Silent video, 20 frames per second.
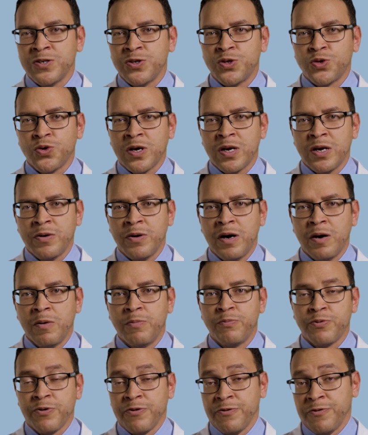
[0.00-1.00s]
to try to
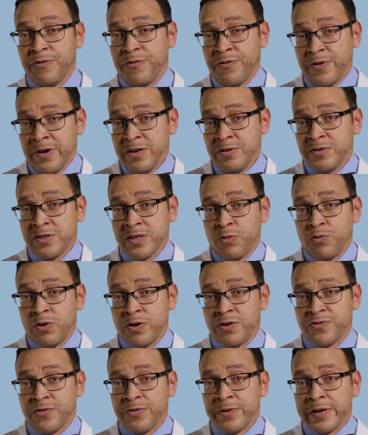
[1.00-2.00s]
help prevent
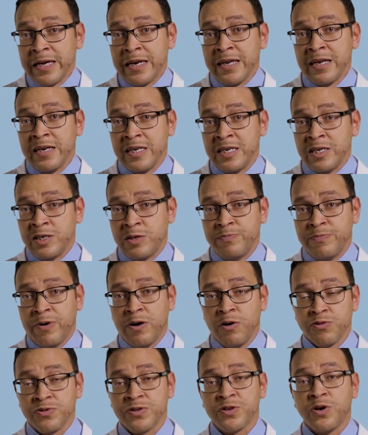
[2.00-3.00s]
someone from getting these
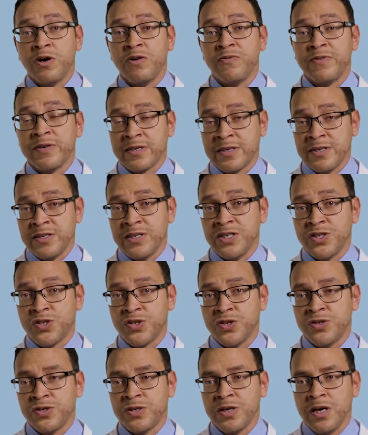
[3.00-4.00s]
post-COVID
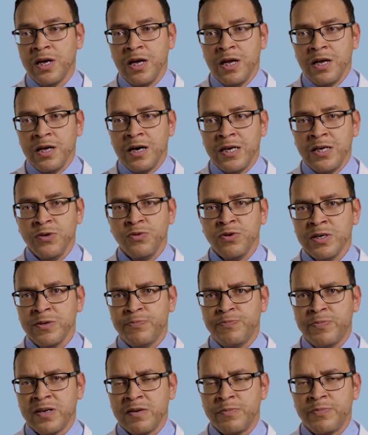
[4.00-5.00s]
conditions, I do
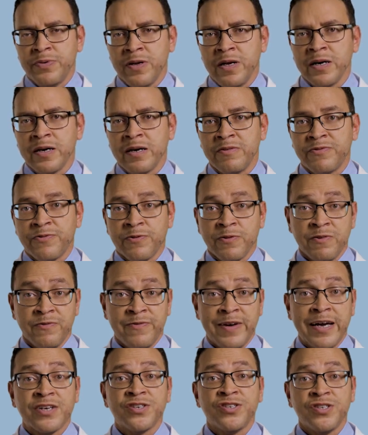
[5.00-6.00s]
want to put a plug in for the
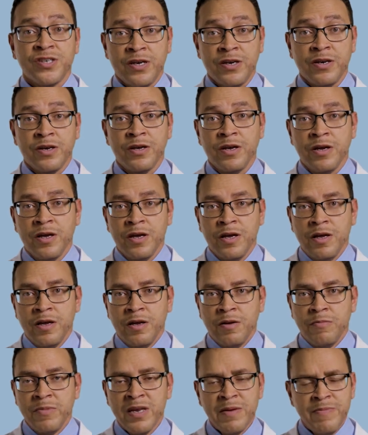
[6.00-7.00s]
vaccine.
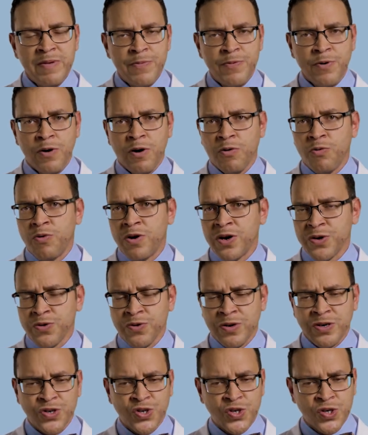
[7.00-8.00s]
Many people are
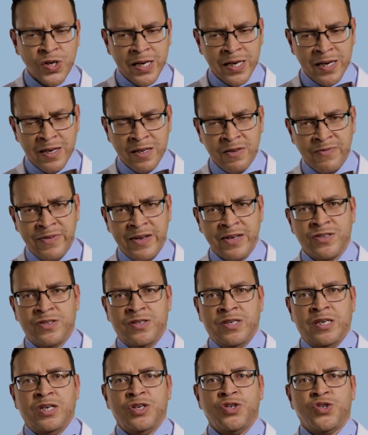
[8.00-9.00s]
wondering, should I get the
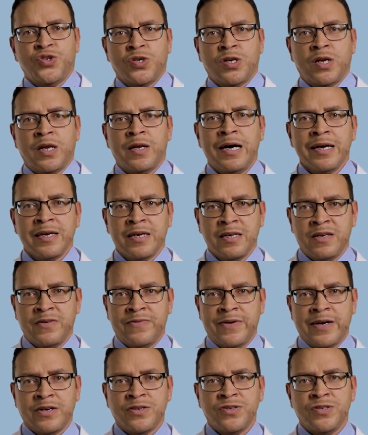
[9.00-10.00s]
vaccine, should I not get the
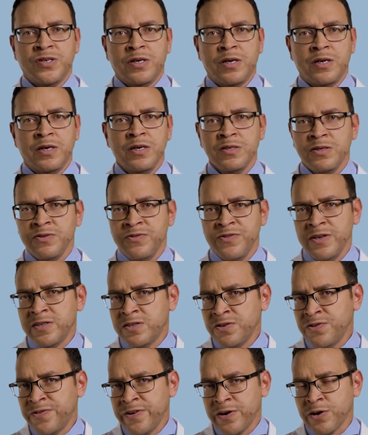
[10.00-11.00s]
vaccine? And it's a,
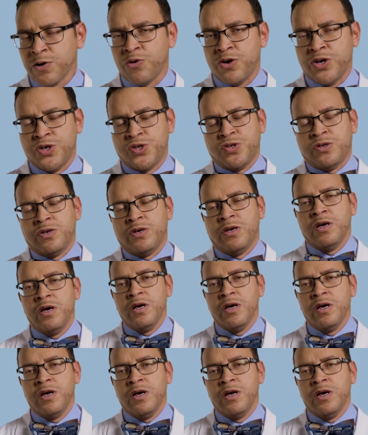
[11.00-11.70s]
it's a fair question.